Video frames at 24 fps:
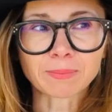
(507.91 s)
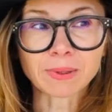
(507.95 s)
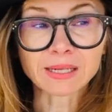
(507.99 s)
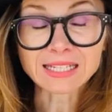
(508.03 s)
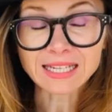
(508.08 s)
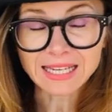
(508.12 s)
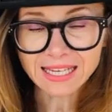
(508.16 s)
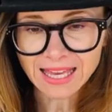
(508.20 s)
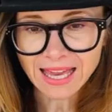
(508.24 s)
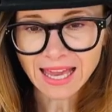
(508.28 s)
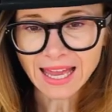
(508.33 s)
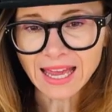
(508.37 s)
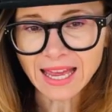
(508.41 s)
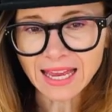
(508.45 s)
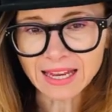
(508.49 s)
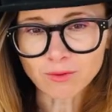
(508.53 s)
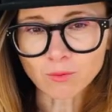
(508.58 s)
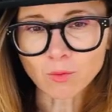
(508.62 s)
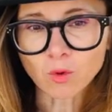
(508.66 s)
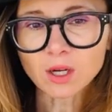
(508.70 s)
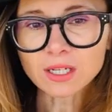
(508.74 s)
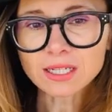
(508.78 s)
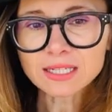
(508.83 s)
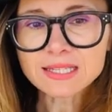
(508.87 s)
But
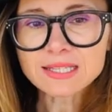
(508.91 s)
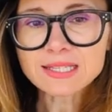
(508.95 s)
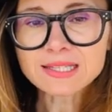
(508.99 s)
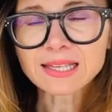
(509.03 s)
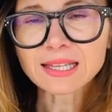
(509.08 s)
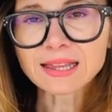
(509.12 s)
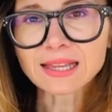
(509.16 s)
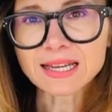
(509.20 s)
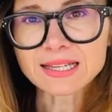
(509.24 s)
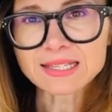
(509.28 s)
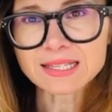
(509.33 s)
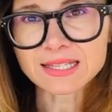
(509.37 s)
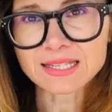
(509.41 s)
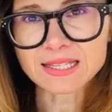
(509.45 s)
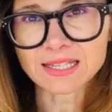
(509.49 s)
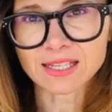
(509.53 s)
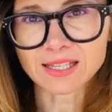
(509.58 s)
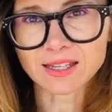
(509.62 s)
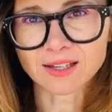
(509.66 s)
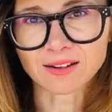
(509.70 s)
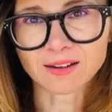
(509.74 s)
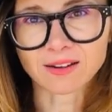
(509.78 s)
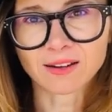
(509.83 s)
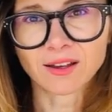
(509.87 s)
again, what is the lesson
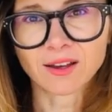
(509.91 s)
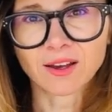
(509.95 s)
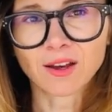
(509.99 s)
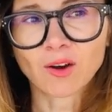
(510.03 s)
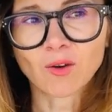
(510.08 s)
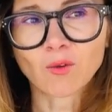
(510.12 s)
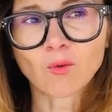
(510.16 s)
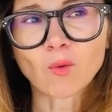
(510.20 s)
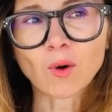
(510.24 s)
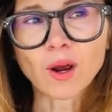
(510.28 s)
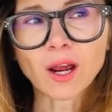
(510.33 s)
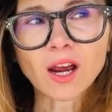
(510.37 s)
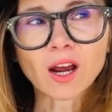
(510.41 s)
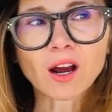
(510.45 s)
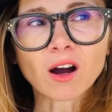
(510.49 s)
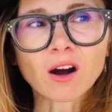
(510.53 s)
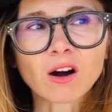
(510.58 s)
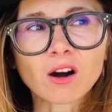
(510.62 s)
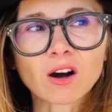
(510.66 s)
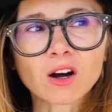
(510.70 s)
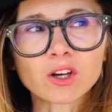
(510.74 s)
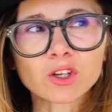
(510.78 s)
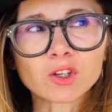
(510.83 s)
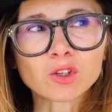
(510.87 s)
here? Where
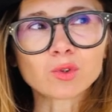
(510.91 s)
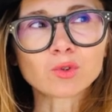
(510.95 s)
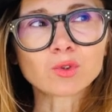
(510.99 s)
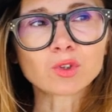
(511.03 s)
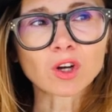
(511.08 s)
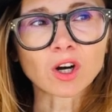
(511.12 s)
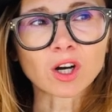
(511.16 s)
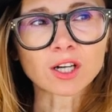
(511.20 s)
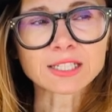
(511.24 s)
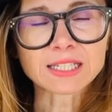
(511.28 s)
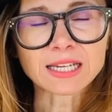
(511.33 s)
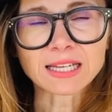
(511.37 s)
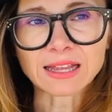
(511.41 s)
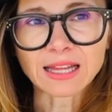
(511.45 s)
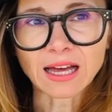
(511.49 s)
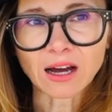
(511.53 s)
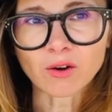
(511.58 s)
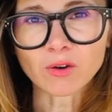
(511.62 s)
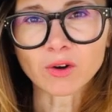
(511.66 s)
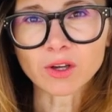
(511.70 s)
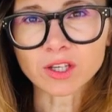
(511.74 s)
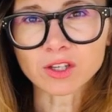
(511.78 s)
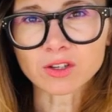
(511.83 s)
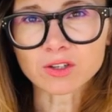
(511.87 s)
are you not
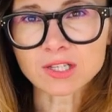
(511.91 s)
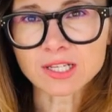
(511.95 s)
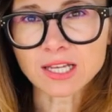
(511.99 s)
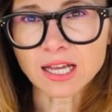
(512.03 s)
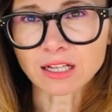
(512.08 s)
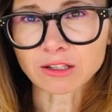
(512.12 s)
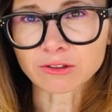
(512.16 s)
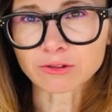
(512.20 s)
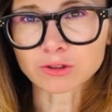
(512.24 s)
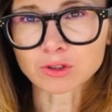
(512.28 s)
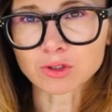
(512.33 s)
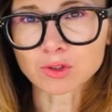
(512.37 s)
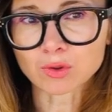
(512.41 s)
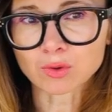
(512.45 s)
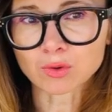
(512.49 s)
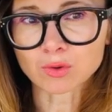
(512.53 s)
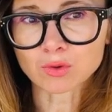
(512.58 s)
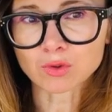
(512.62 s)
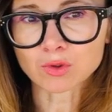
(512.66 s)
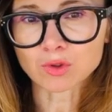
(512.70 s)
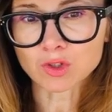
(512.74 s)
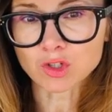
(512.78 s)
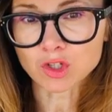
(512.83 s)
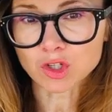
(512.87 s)
allowing yourself
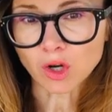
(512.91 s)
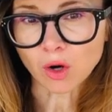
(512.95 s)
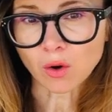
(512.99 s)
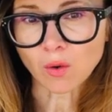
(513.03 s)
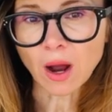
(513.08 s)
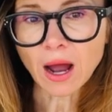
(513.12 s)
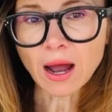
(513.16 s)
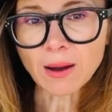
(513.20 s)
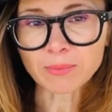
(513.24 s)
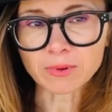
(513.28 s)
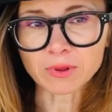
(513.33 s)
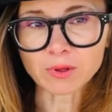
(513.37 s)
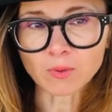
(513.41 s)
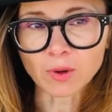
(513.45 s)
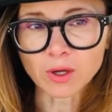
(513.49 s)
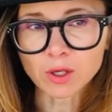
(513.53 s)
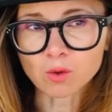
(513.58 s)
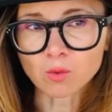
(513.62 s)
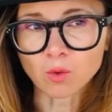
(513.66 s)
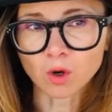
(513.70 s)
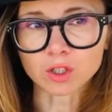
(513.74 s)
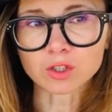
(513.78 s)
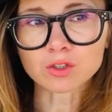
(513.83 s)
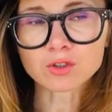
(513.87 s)
to show up in the way
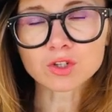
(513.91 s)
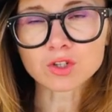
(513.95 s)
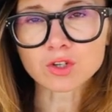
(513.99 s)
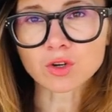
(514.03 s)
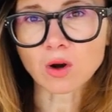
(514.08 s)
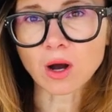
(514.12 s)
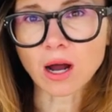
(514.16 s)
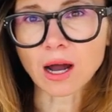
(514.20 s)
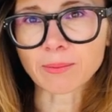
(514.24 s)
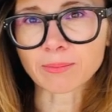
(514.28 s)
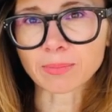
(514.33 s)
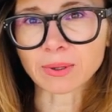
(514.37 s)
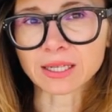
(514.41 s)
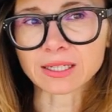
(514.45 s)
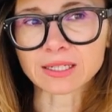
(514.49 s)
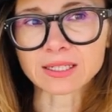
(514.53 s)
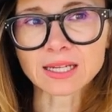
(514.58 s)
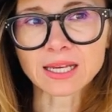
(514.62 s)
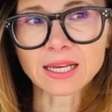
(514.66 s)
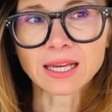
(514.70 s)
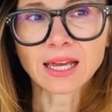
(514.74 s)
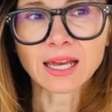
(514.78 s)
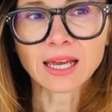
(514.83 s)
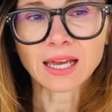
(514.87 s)
you want to show up,
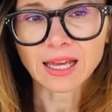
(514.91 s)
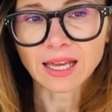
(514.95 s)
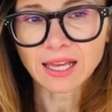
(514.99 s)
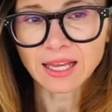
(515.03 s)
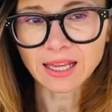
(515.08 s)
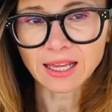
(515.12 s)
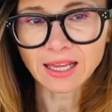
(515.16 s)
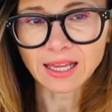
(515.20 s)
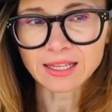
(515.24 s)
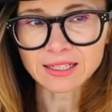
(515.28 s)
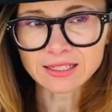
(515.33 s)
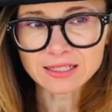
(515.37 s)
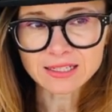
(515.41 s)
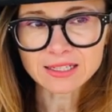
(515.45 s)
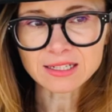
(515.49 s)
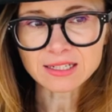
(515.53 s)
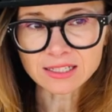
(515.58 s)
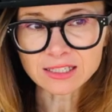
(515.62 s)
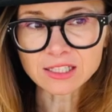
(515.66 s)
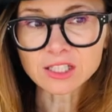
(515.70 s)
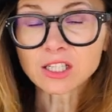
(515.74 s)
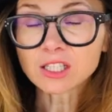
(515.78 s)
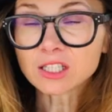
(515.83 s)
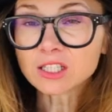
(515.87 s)
and
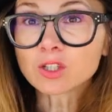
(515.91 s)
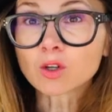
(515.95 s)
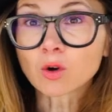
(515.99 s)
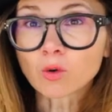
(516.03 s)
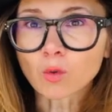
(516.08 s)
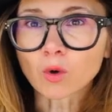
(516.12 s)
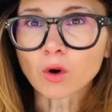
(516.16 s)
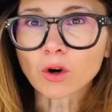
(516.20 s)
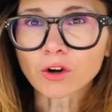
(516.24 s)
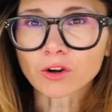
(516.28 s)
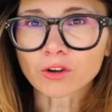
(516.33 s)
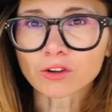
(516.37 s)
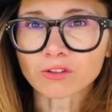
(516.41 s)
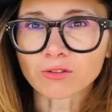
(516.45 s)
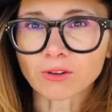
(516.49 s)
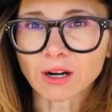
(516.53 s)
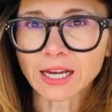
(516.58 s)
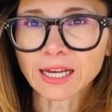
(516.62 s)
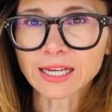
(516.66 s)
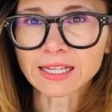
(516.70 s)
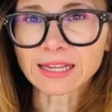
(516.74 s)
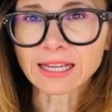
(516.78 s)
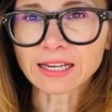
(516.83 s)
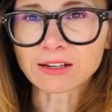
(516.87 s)
in your worth, right?